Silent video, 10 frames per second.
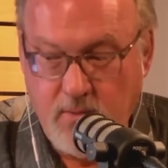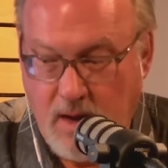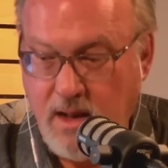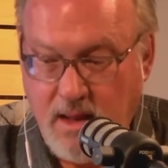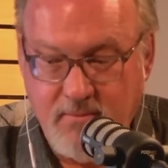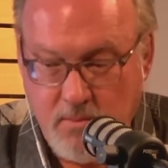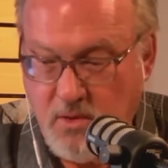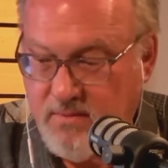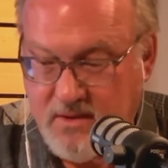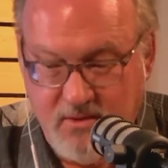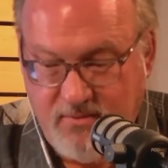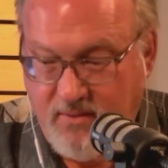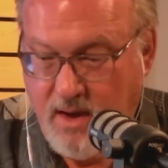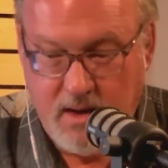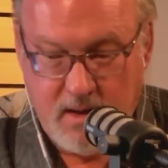I love the movie. It's
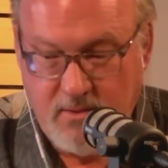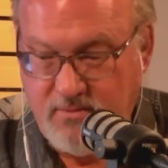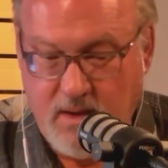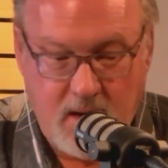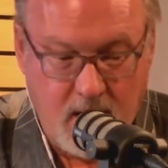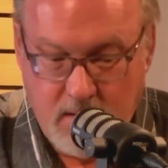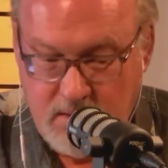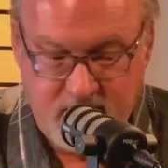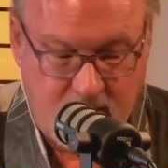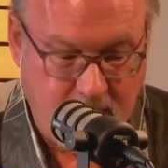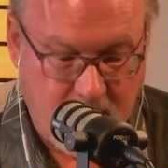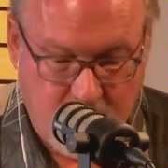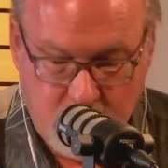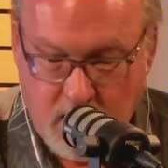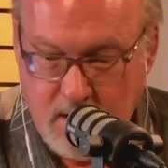fun and it's fine. I
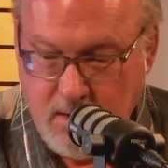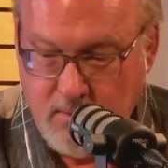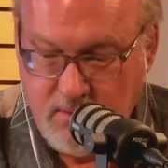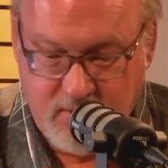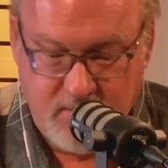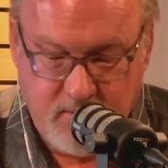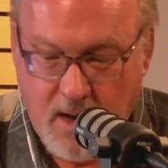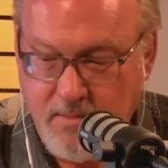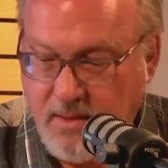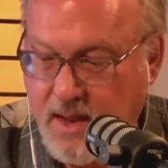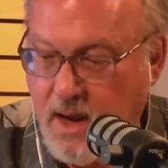don't subscribe to that.